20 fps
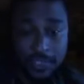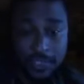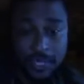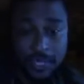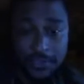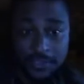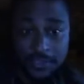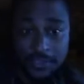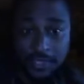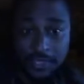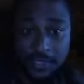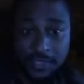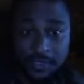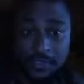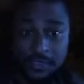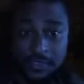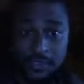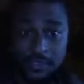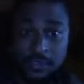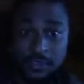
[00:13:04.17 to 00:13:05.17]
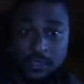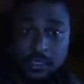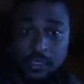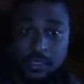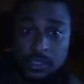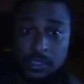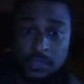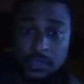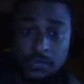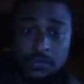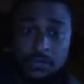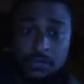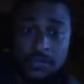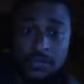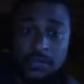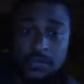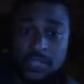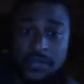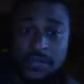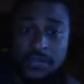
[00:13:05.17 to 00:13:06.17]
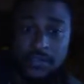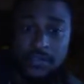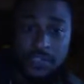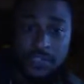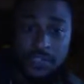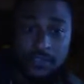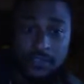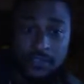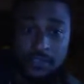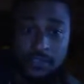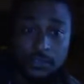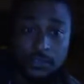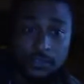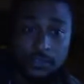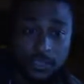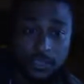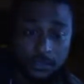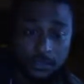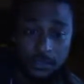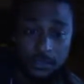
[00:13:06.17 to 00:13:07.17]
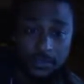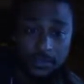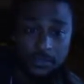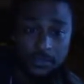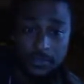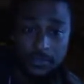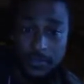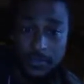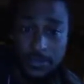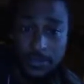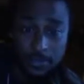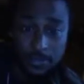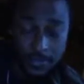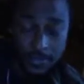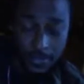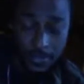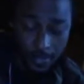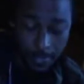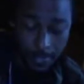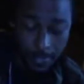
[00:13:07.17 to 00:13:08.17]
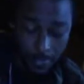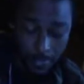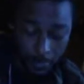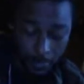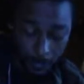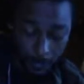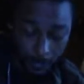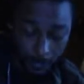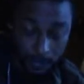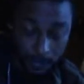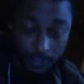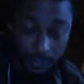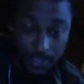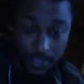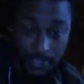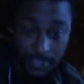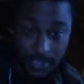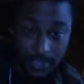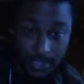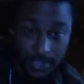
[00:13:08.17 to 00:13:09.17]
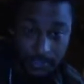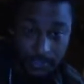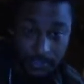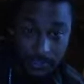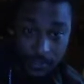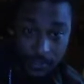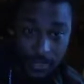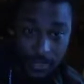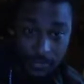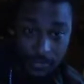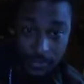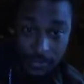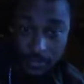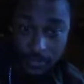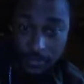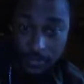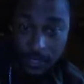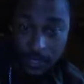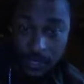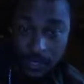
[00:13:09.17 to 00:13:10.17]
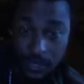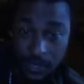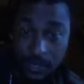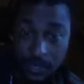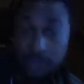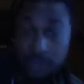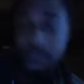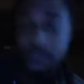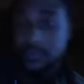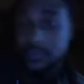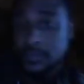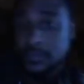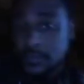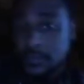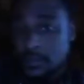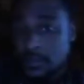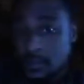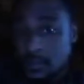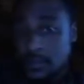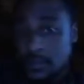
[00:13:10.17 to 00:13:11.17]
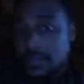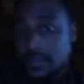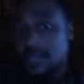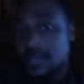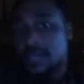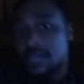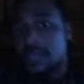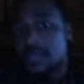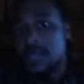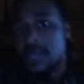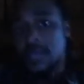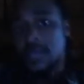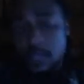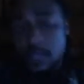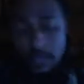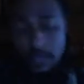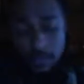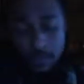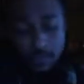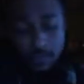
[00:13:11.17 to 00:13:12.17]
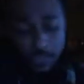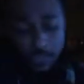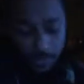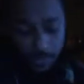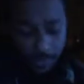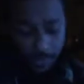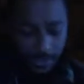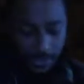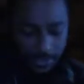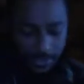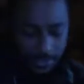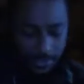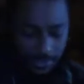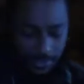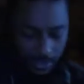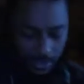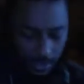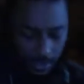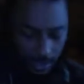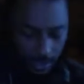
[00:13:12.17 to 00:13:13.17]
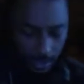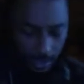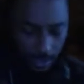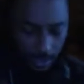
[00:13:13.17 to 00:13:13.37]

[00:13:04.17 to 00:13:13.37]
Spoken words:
convocation, then you most definitely need to do that. You see what I'm saying? Go to the sanctuary where the offerings, you know what I'm saying, will be. Now, let's see.